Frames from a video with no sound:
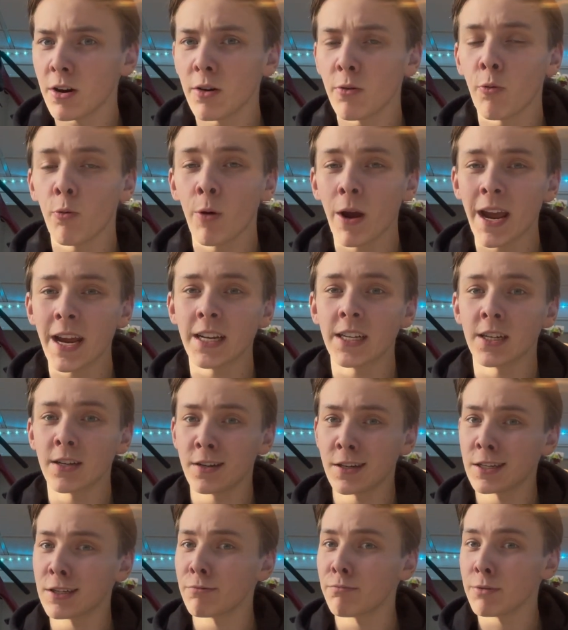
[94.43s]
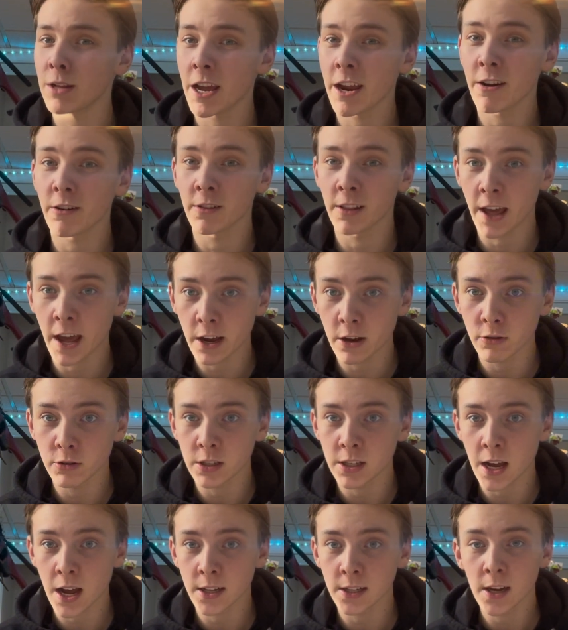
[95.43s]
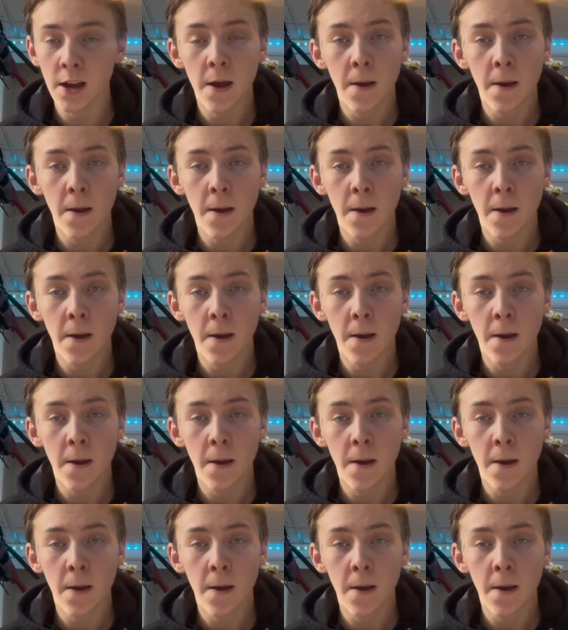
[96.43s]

way to display your Lego set.